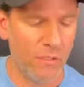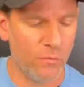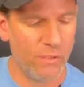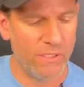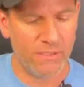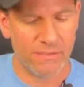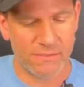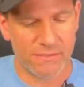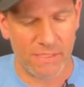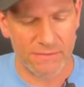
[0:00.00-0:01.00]
We
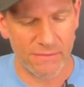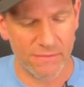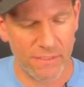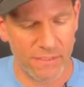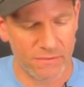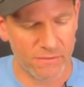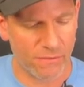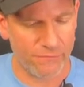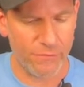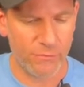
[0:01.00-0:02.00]
tested this
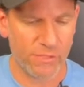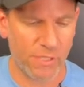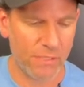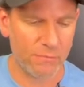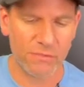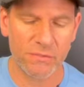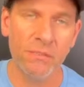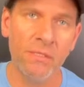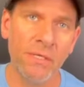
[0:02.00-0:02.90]
a few times